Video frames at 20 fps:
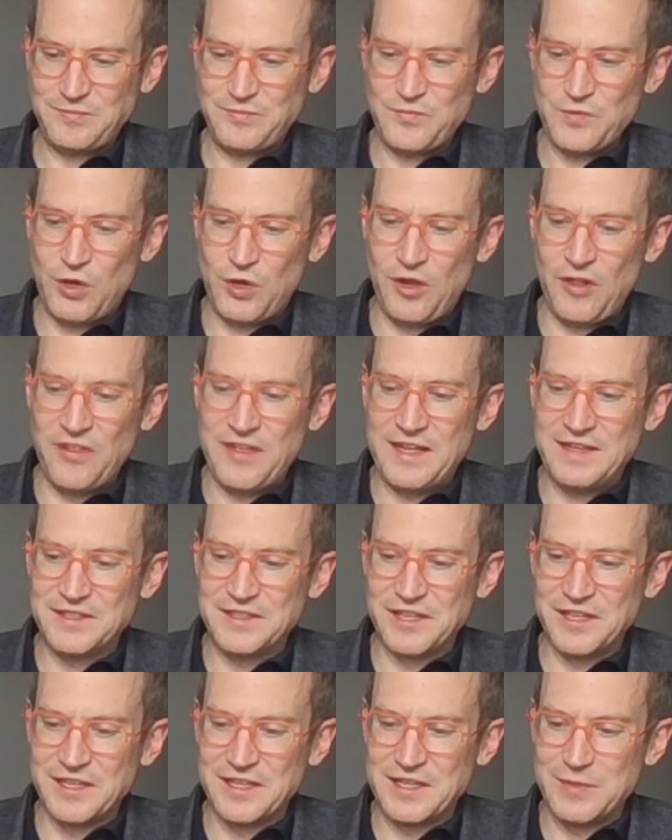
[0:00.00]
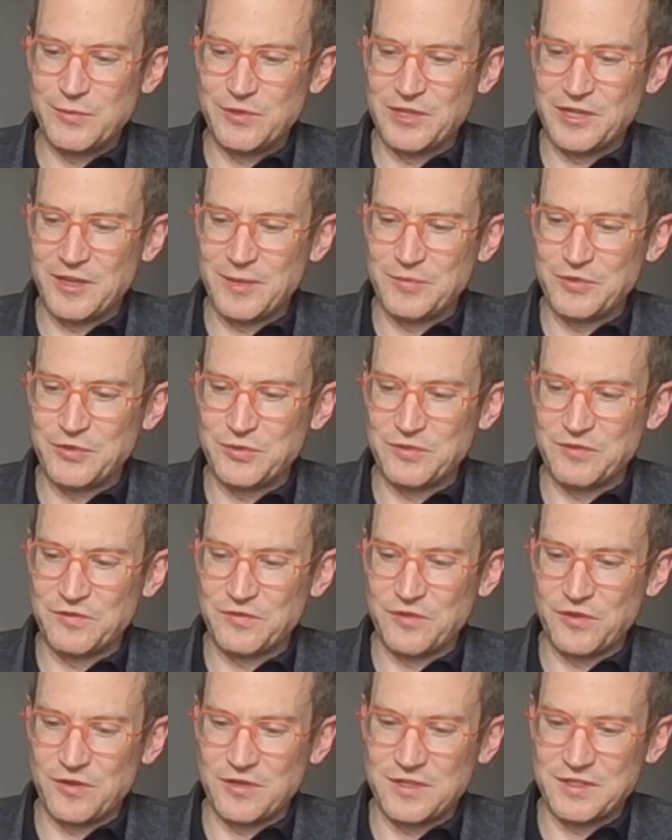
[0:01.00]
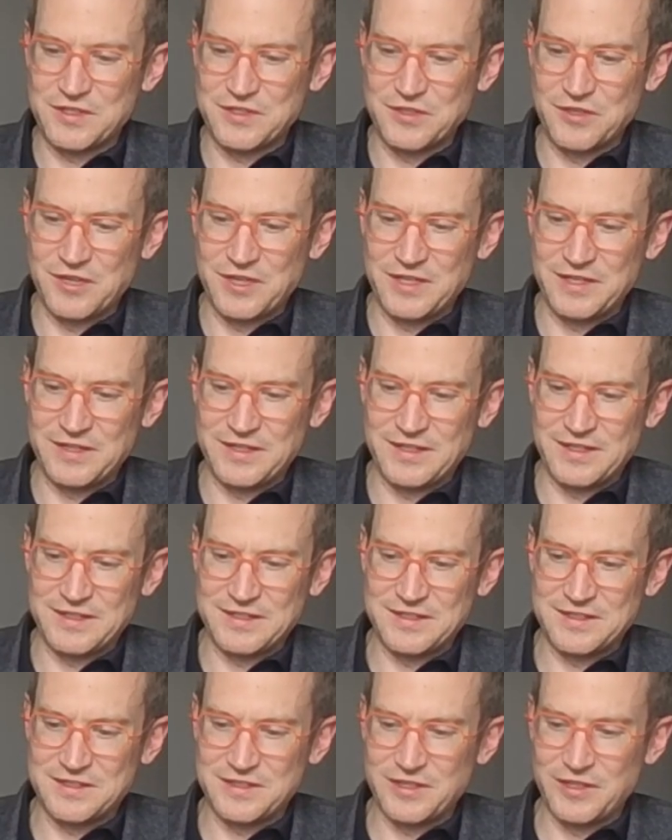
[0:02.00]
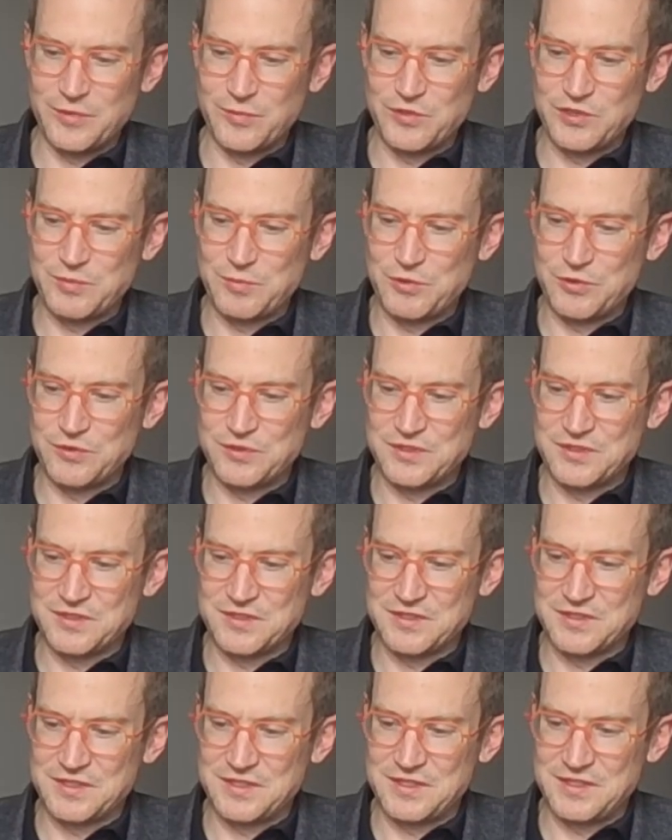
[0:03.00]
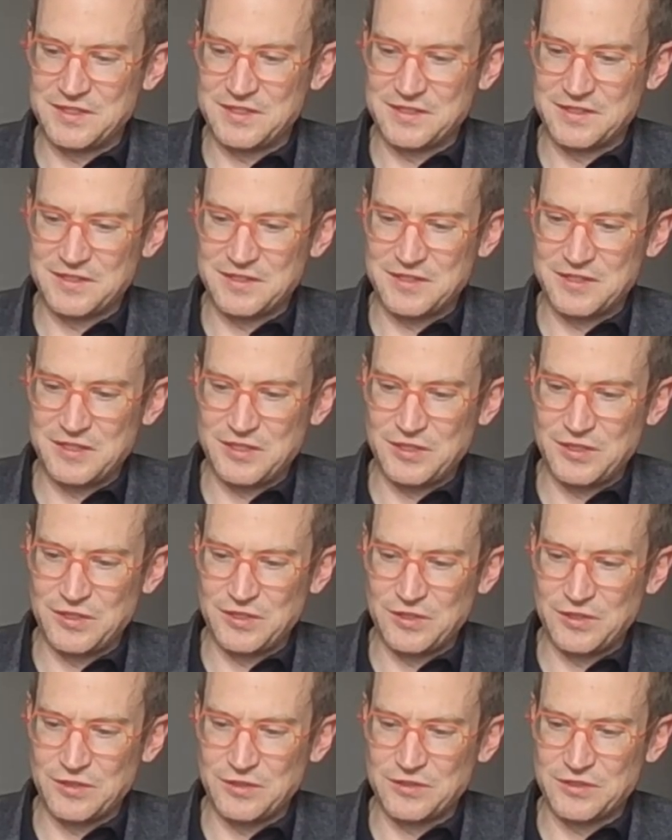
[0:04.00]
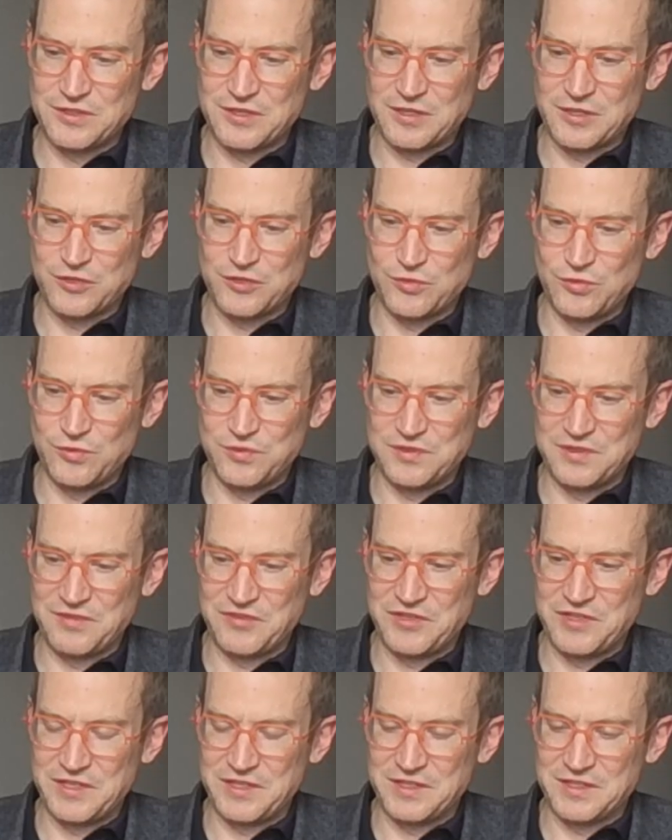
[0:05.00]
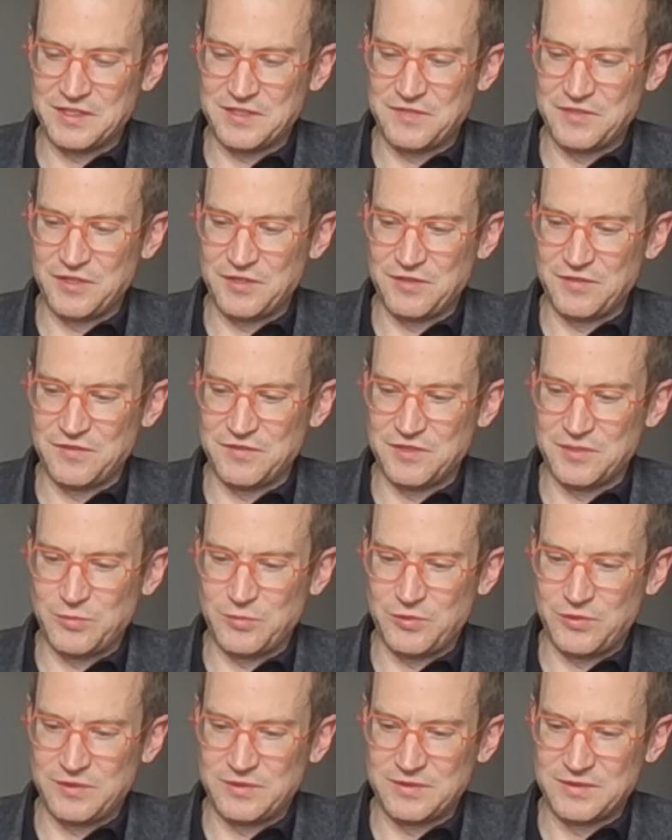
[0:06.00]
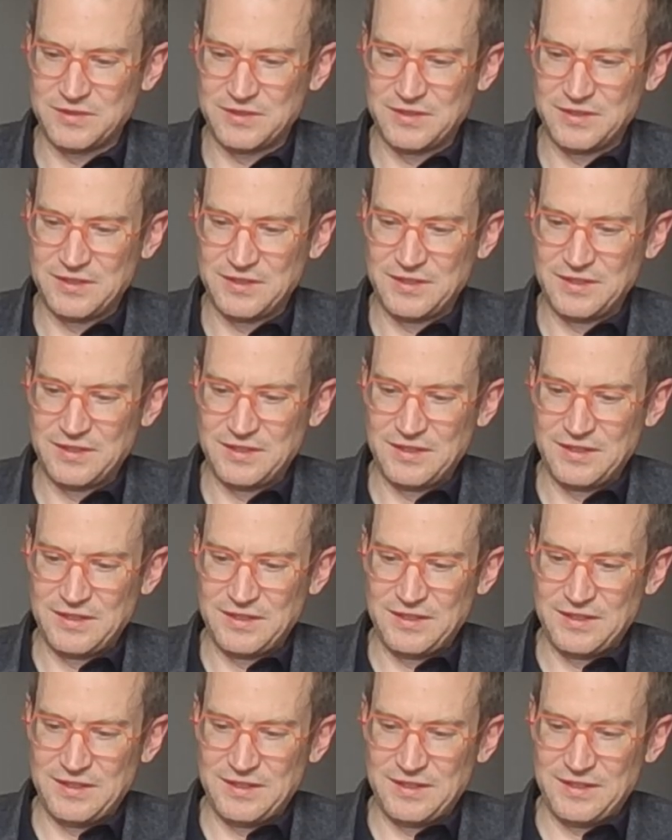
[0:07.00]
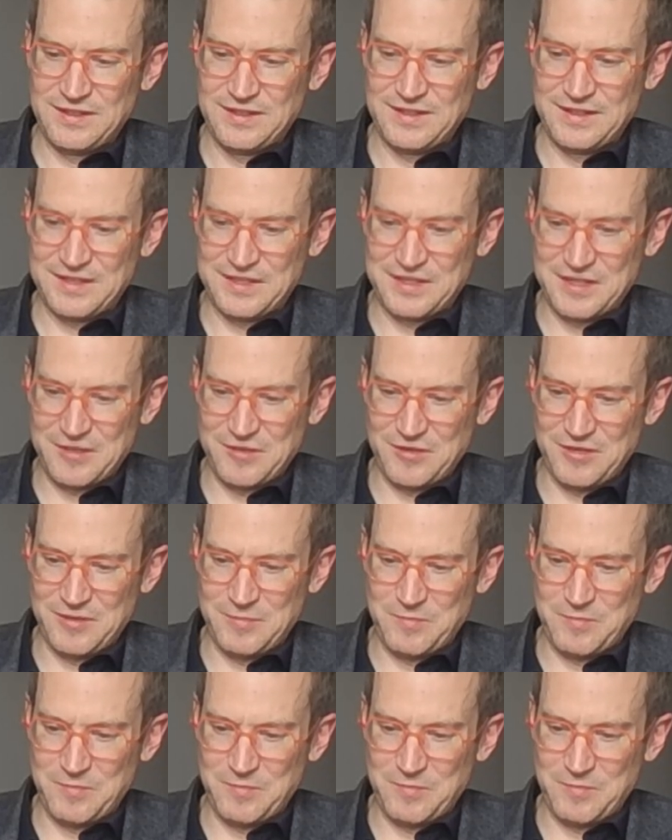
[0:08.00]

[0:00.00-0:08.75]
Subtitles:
All that done, he would come to infer concerning it that it's the sun which produces the seasons and the years and controls everything in the sphere of the visible, etc.